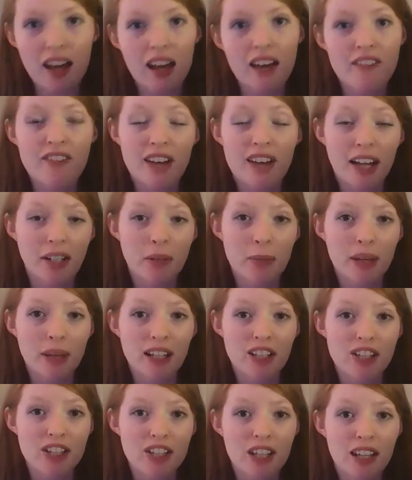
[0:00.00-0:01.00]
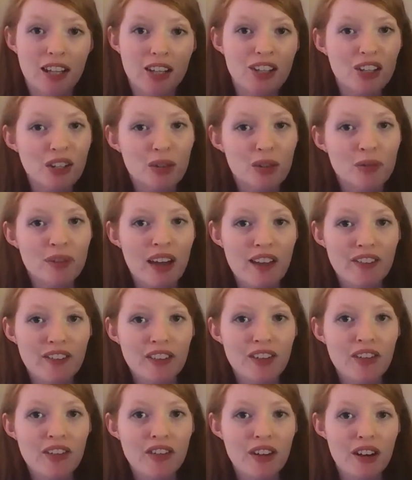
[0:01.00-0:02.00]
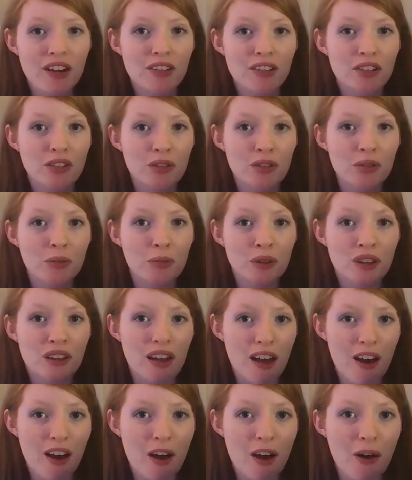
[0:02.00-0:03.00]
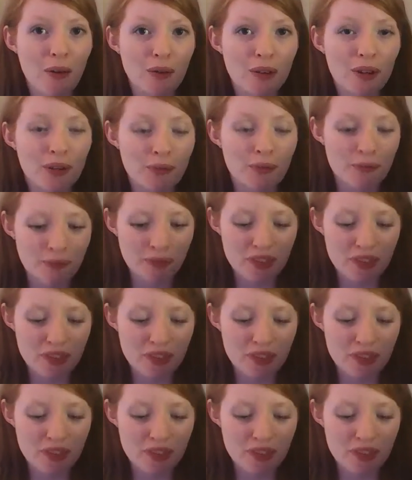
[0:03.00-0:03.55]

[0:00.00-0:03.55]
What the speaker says: a Vinylmation you never thought you would own.